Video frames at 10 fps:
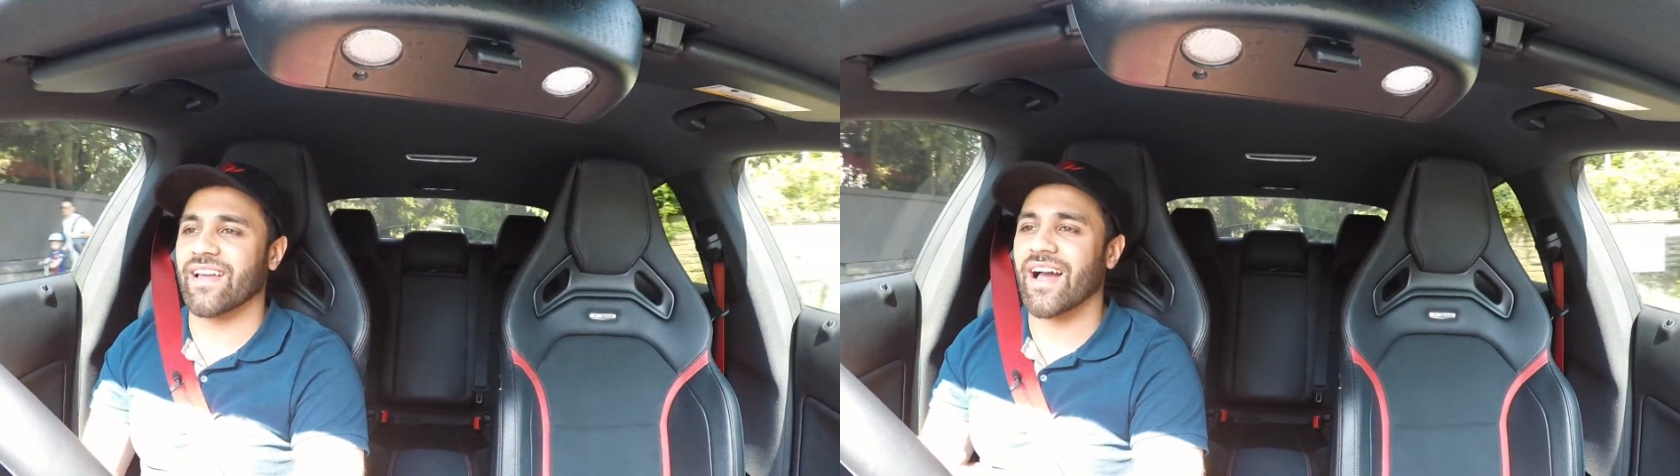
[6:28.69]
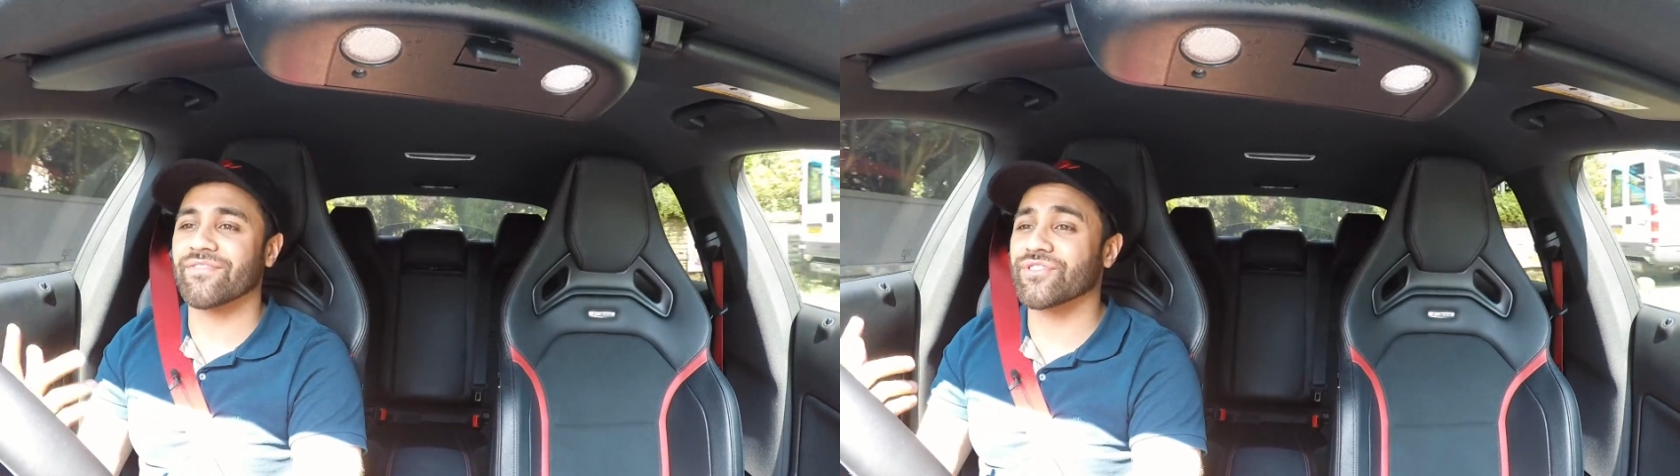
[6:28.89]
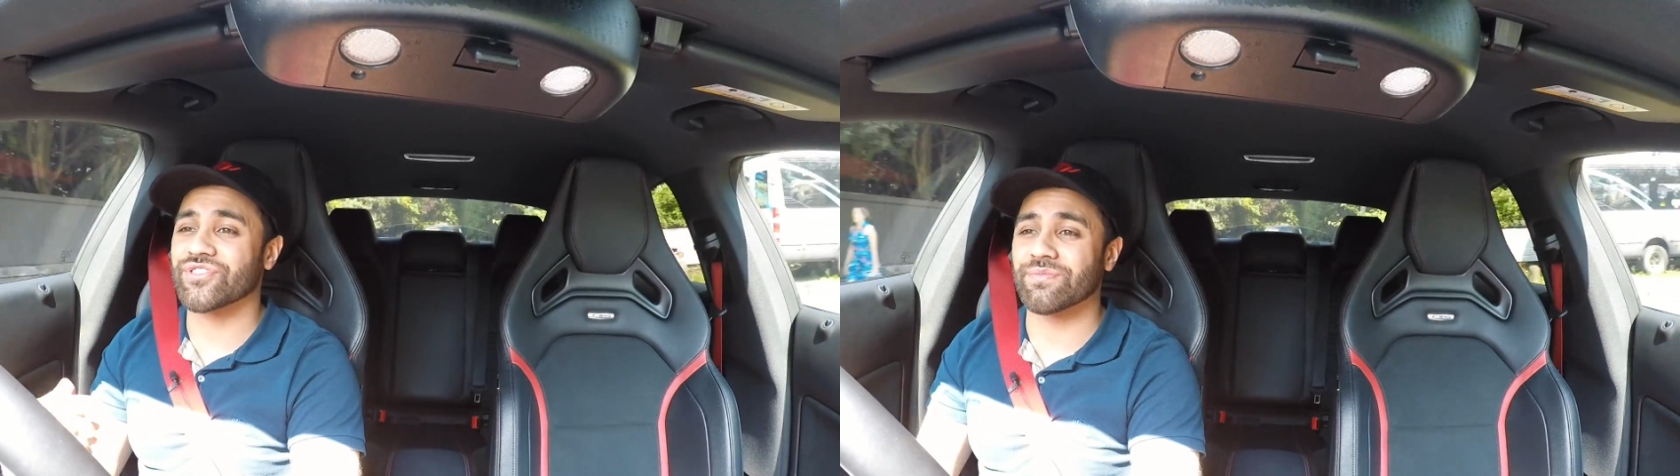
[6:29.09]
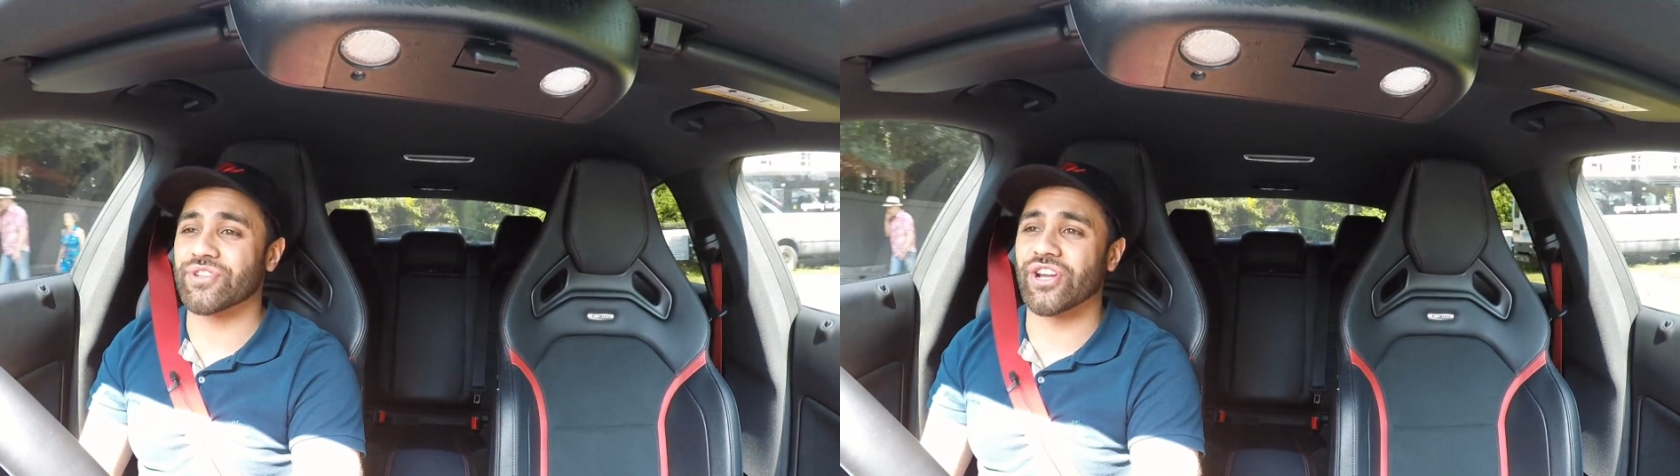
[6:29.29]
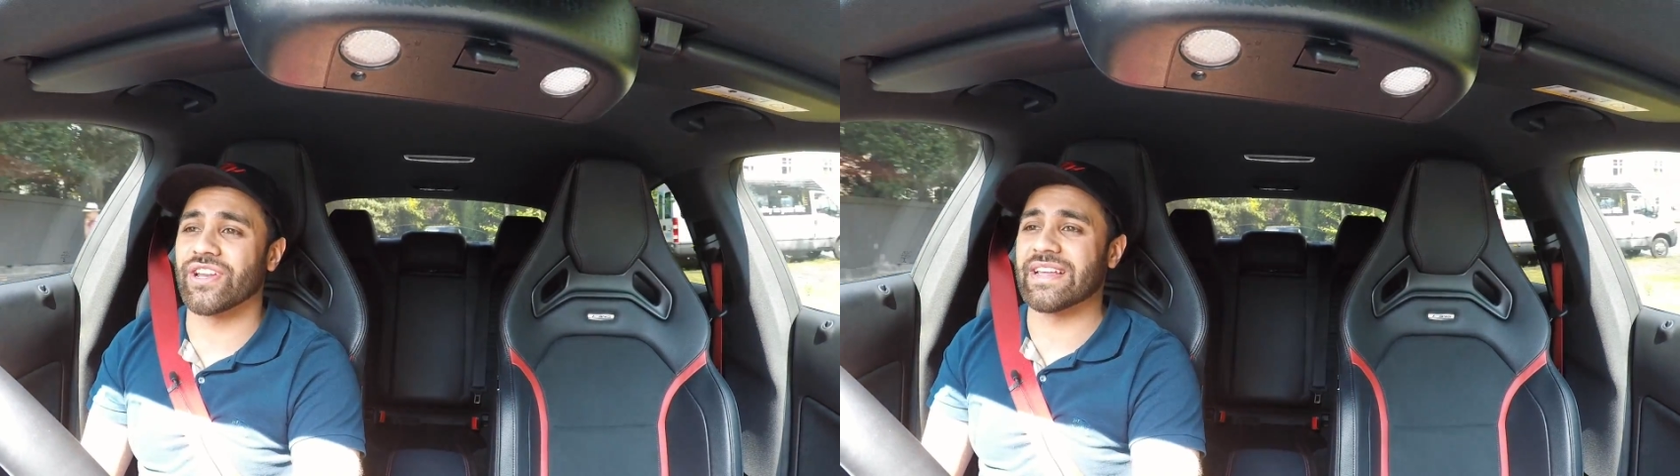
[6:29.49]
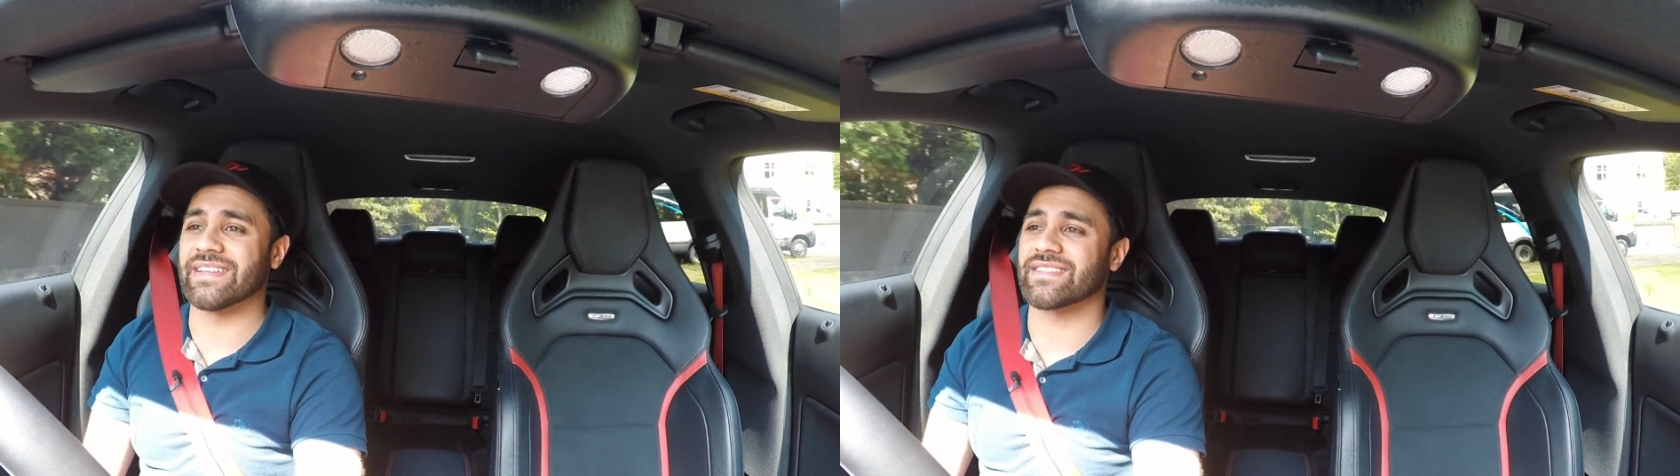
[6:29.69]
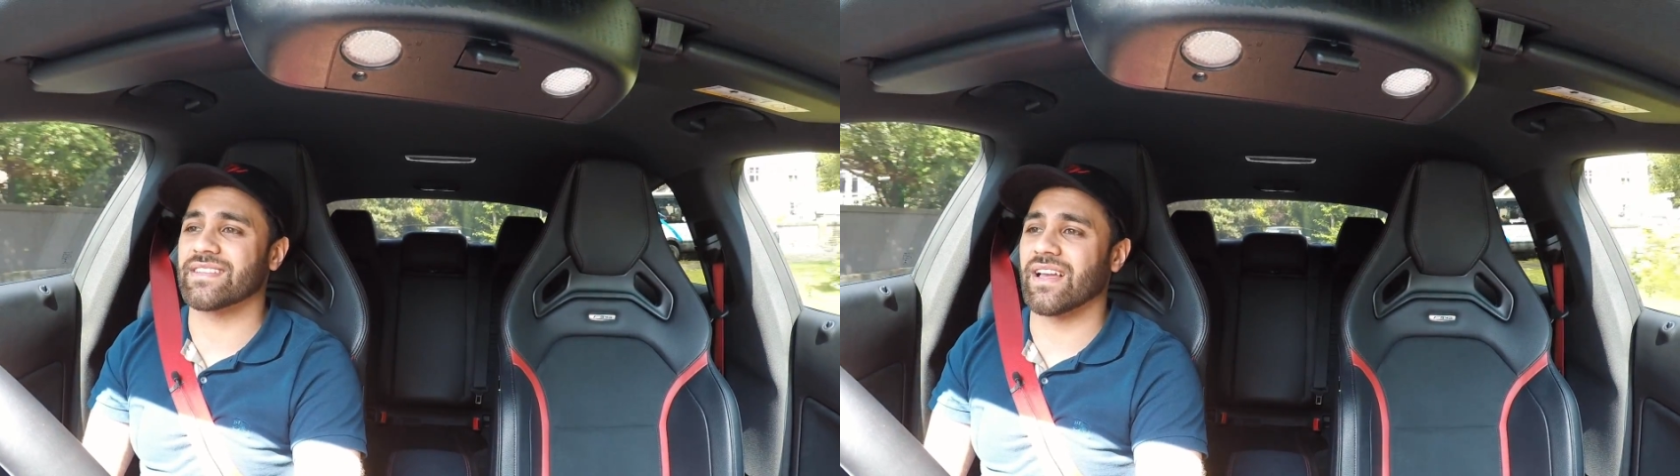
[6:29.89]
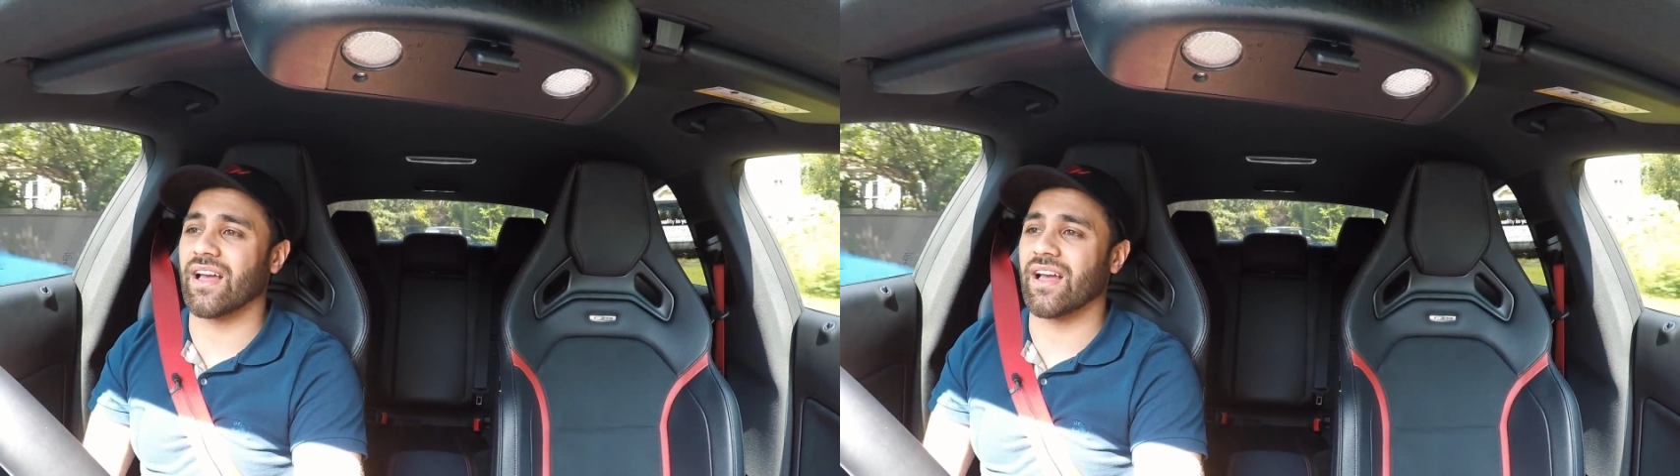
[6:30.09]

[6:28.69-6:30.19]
I've done some journeys